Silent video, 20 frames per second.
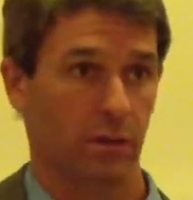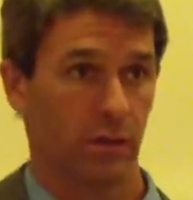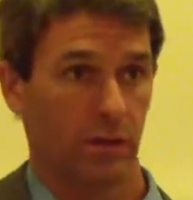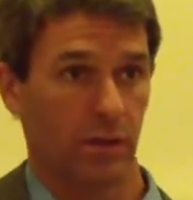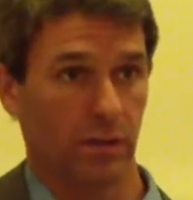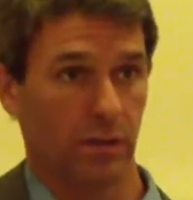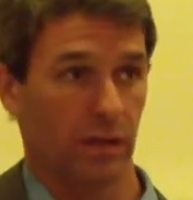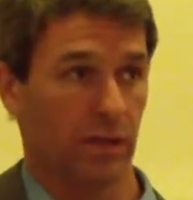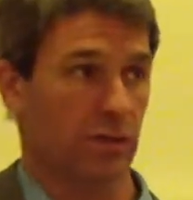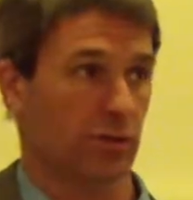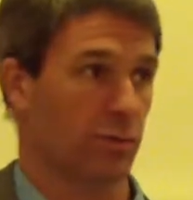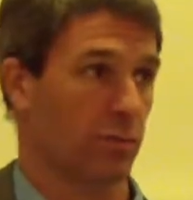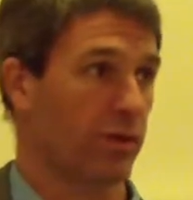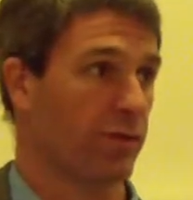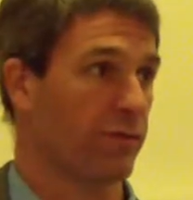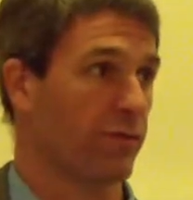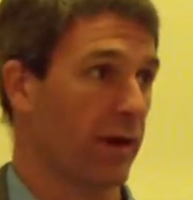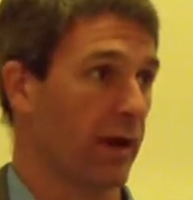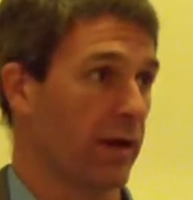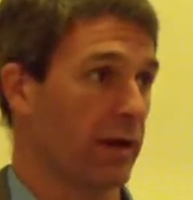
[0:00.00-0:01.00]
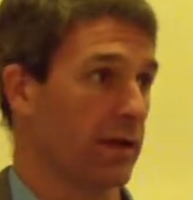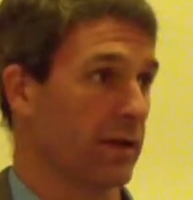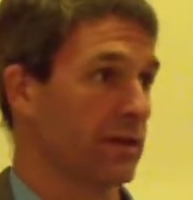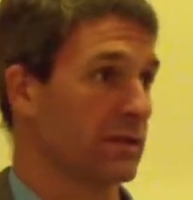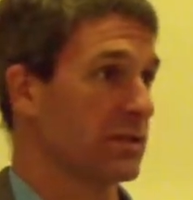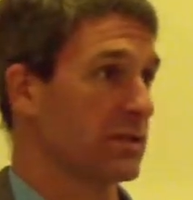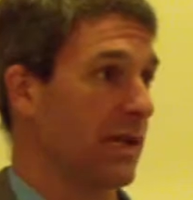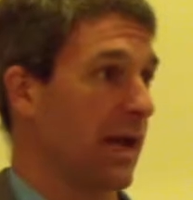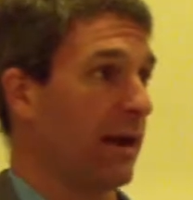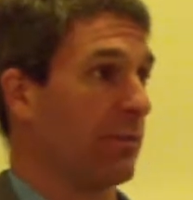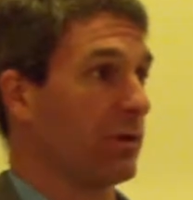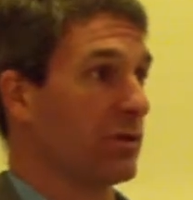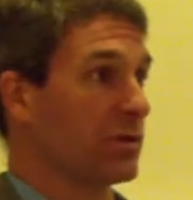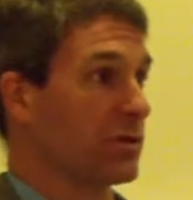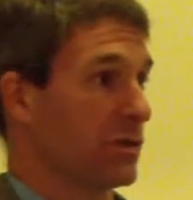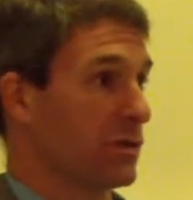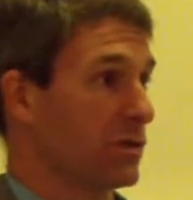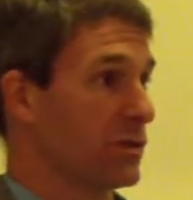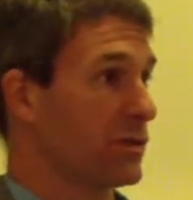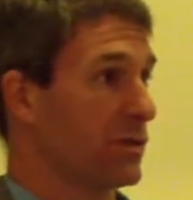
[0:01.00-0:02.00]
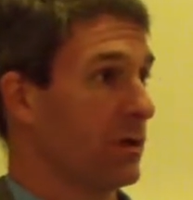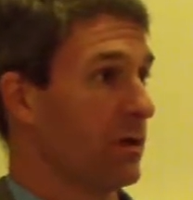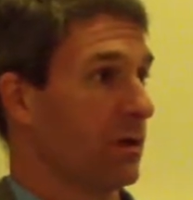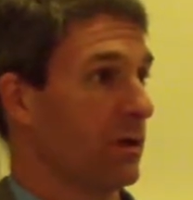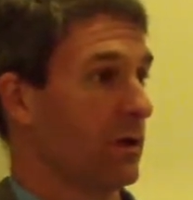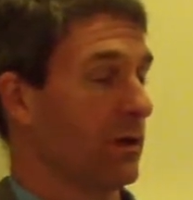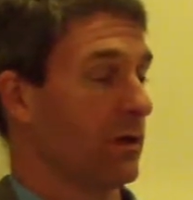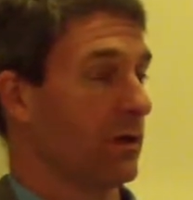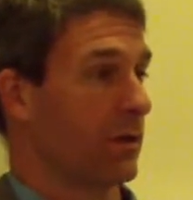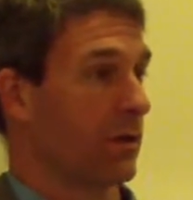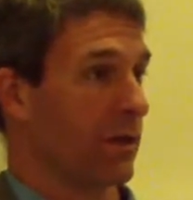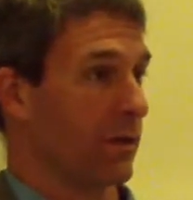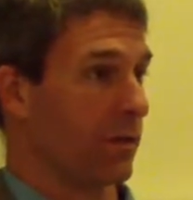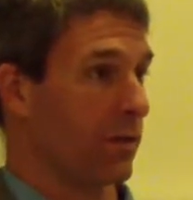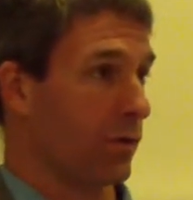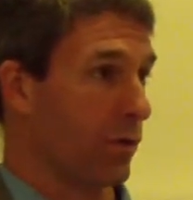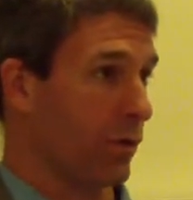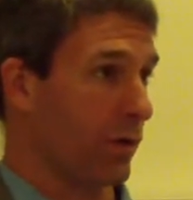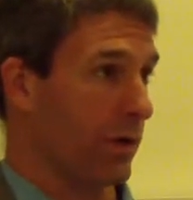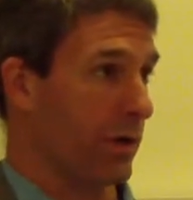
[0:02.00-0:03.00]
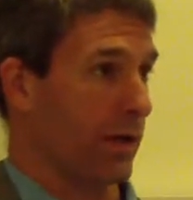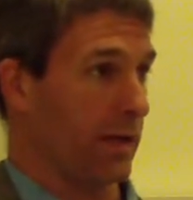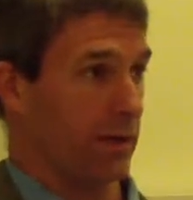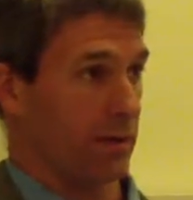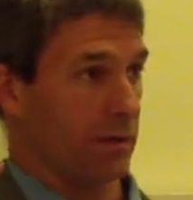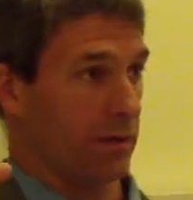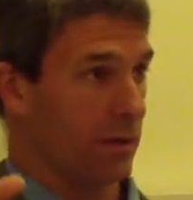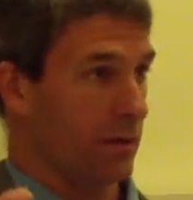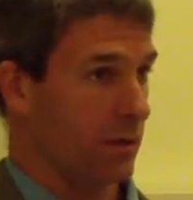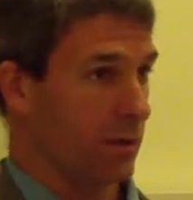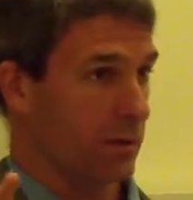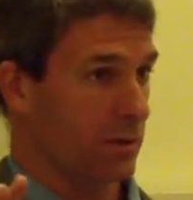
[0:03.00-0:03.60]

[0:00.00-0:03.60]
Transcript: The endangerment finding establishes the authority